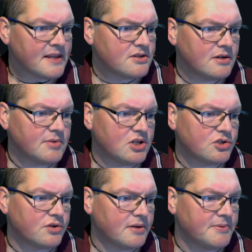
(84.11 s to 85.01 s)
So I'm going to
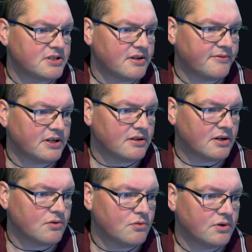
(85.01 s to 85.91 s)
shrink myself into the
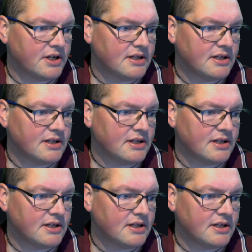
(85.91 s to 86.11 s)
corner.